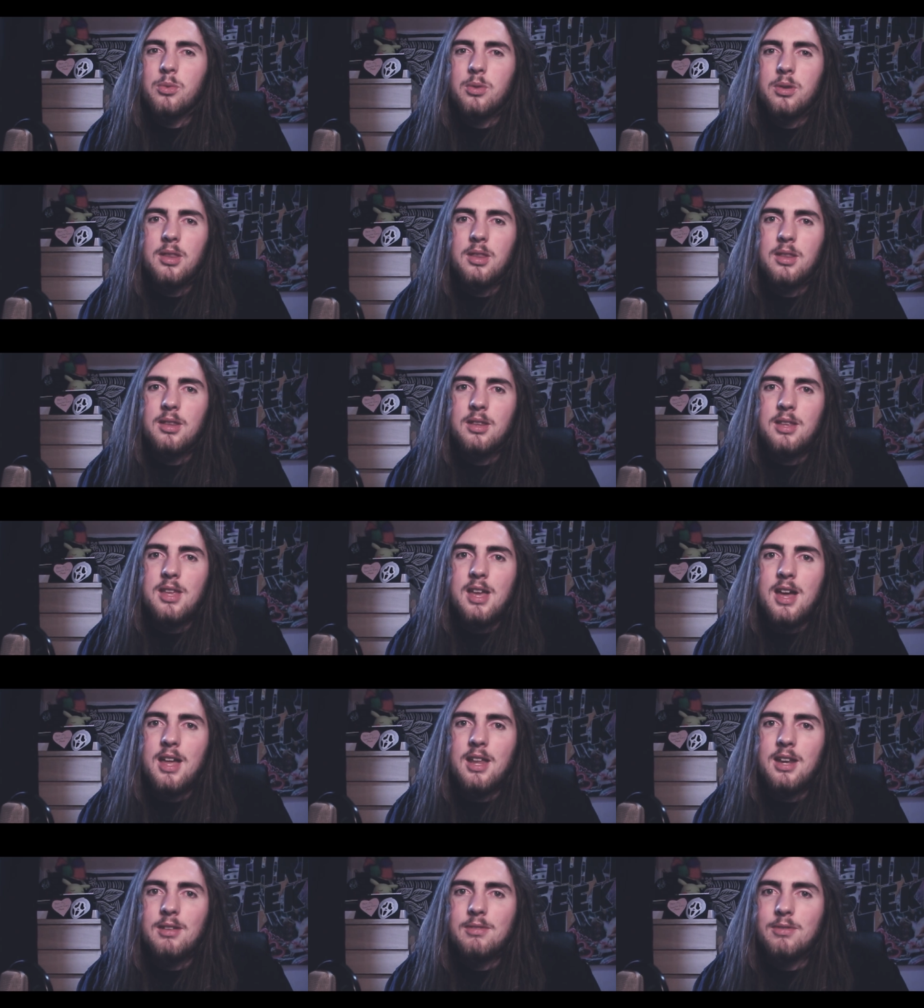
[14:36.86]
well,
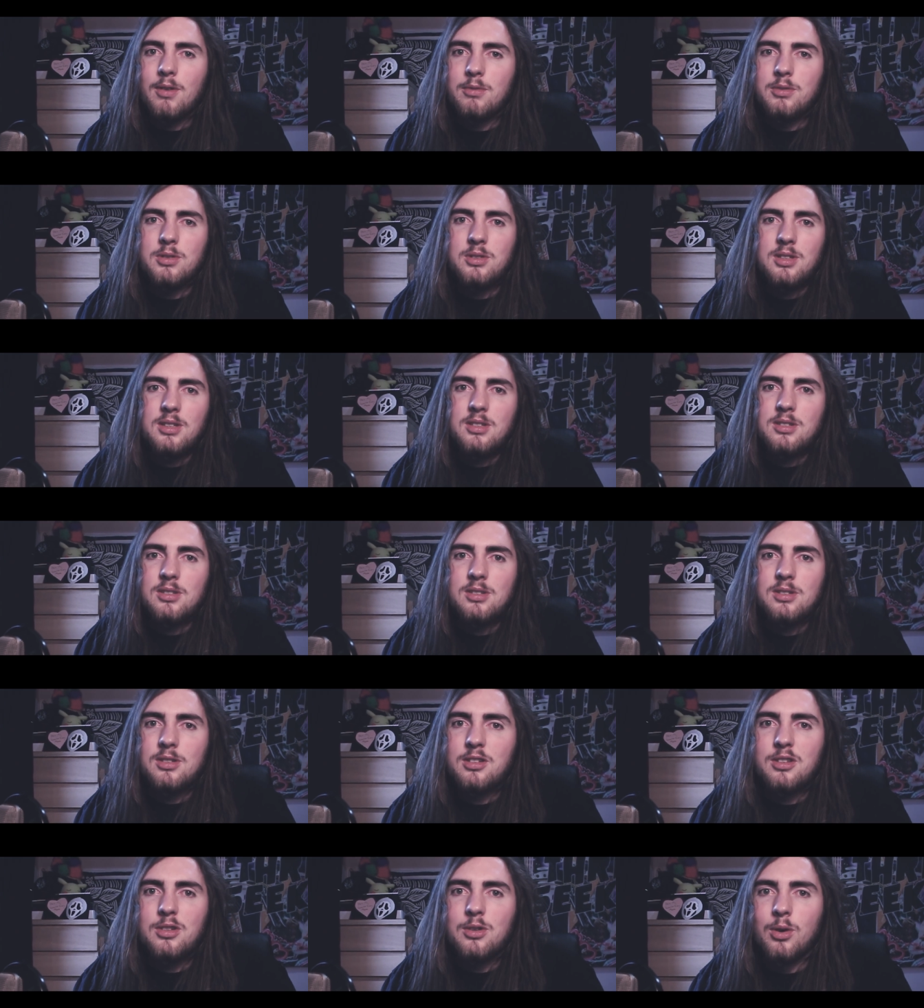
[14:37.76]
yeah, they've obviously
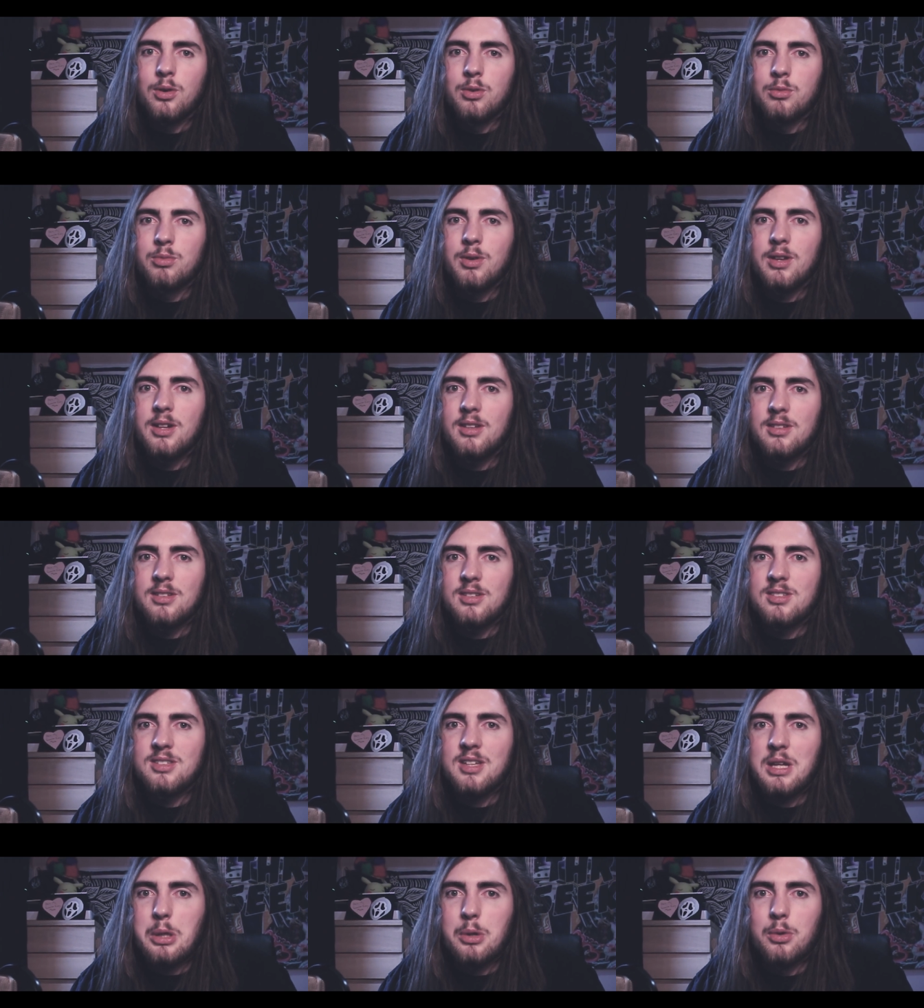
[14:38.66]
just gotten rid of the
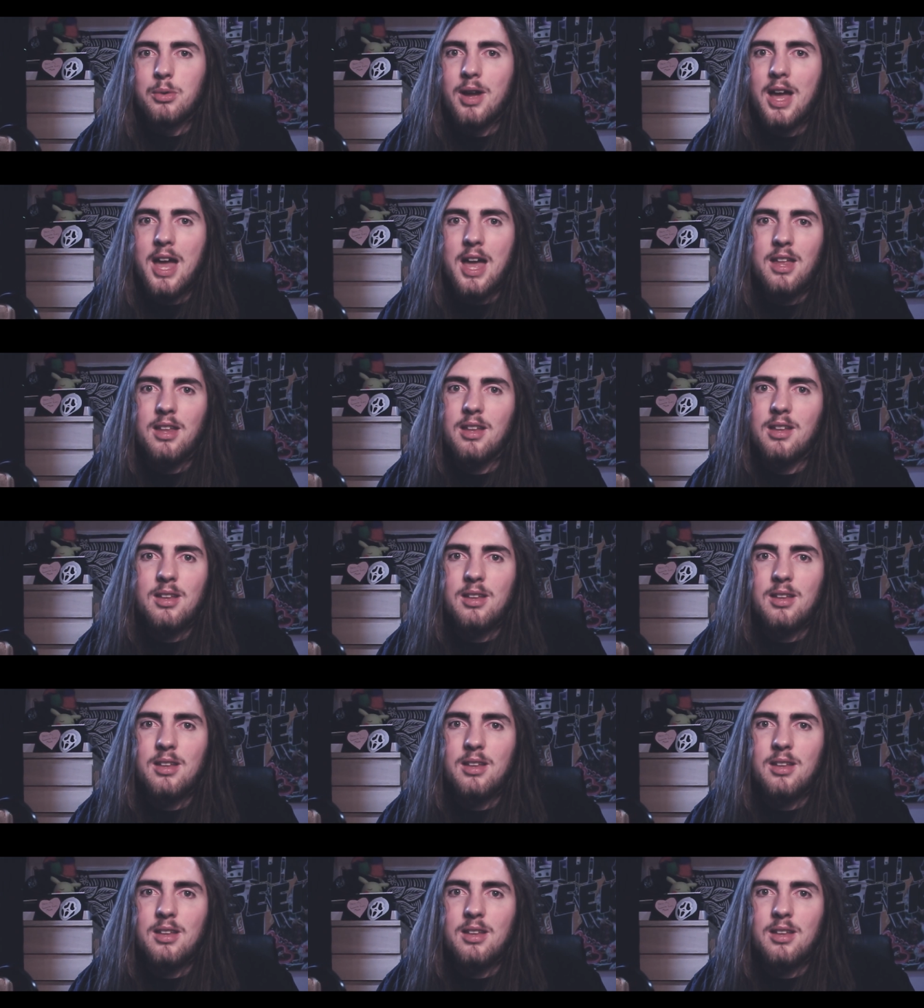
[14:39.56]
cigarette.